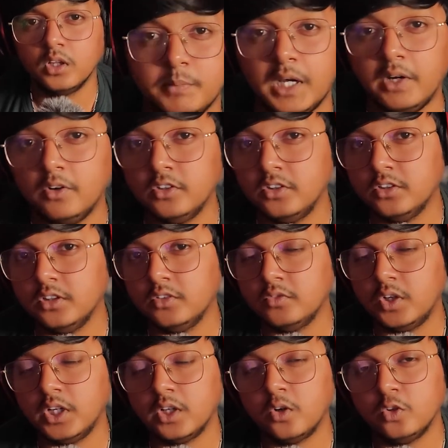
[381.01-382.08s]
Powers in this
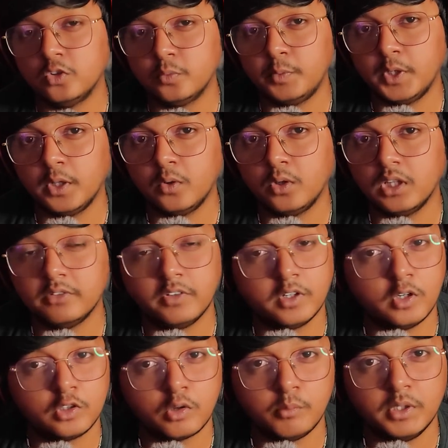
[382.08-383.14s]
world are also pretty cool. I
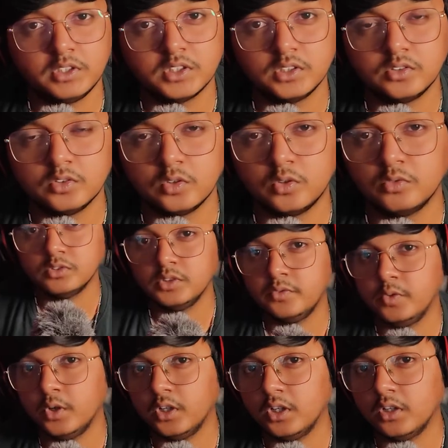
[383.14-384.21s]
forgot to mention. So if
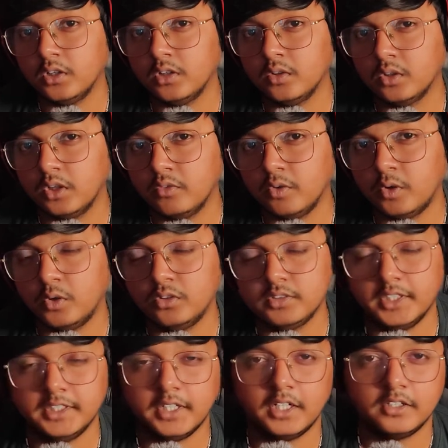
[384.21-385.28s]
you are looking for good
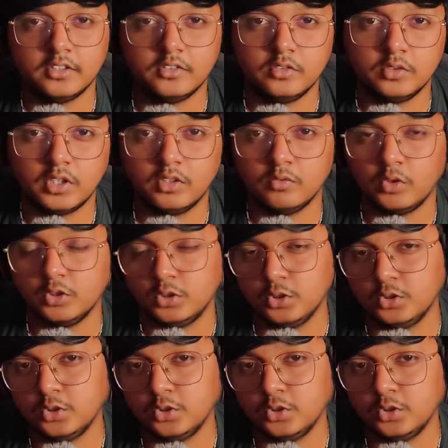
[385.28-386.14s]
side characters, you can watch this